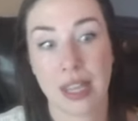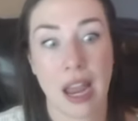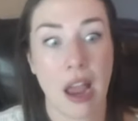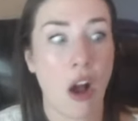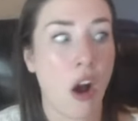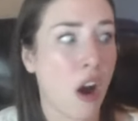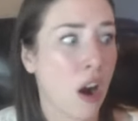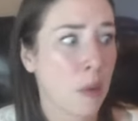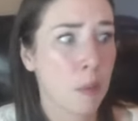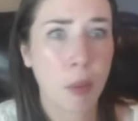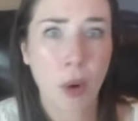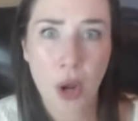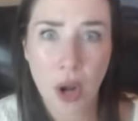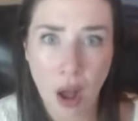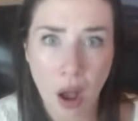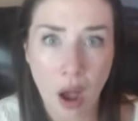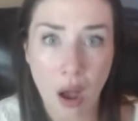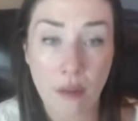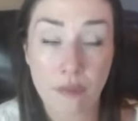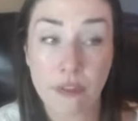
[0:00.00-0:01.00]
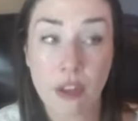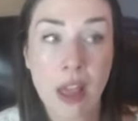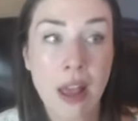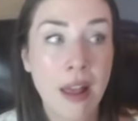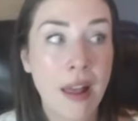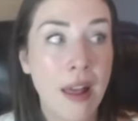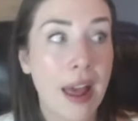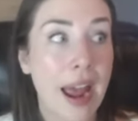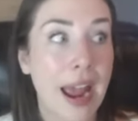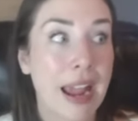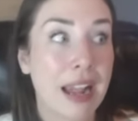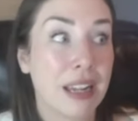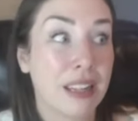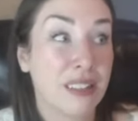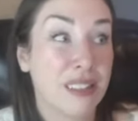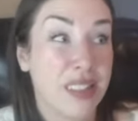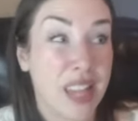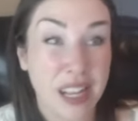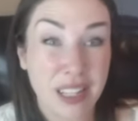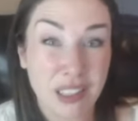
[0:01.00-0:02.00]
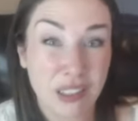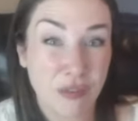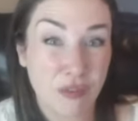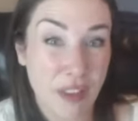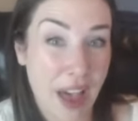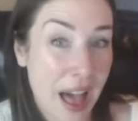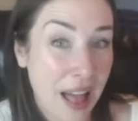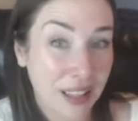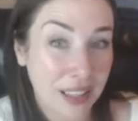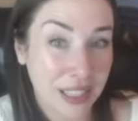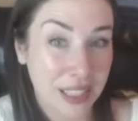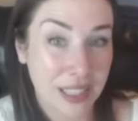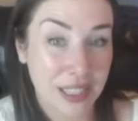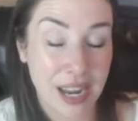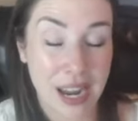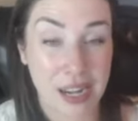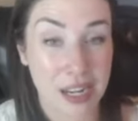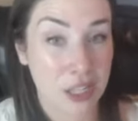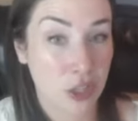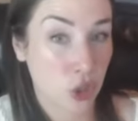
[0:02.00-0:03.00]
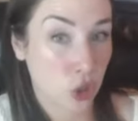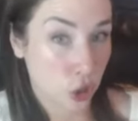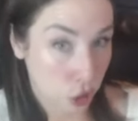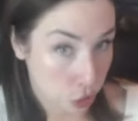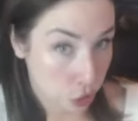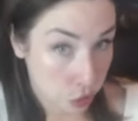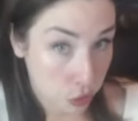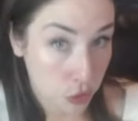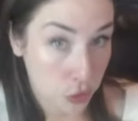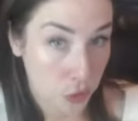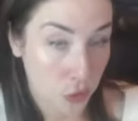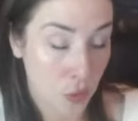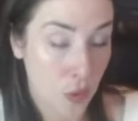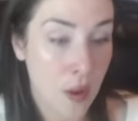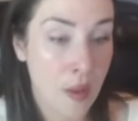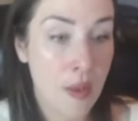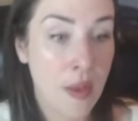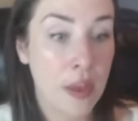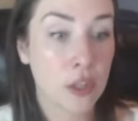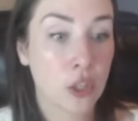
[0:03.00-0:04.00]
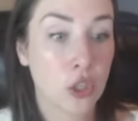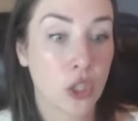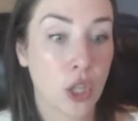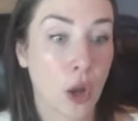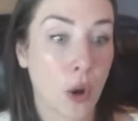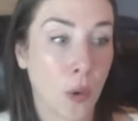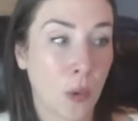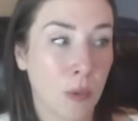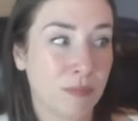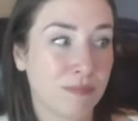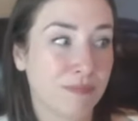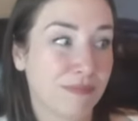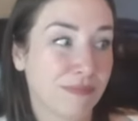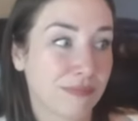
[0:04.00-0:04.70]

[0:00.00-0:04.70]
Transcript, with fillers: They are put off, and that's valid and it's true. So